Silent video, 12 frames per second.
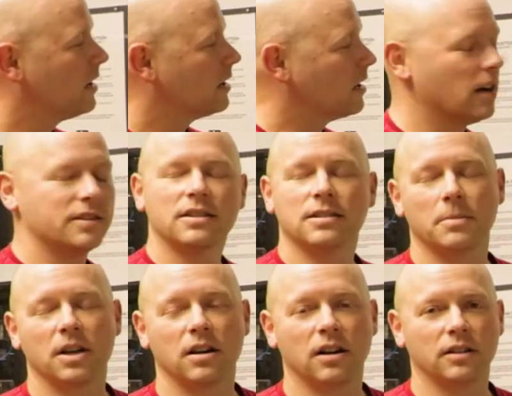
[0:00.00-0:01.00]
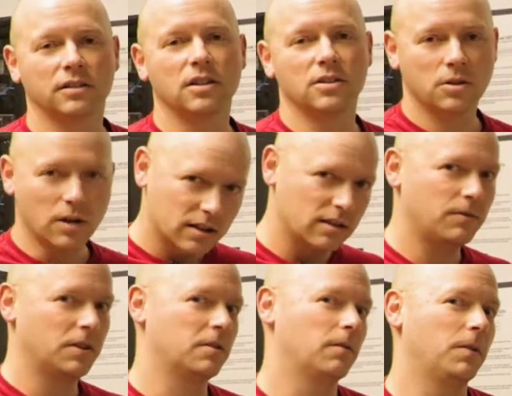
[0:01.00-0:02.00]
causing something called constructive
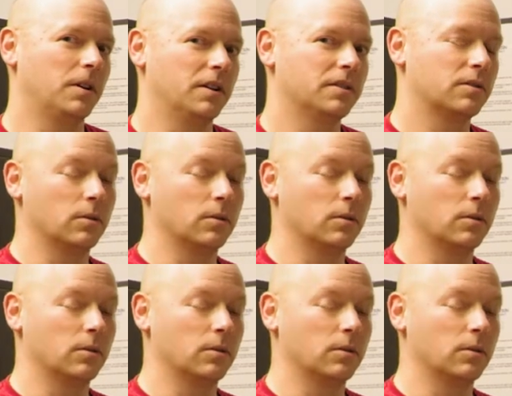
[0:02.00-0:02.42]
interference,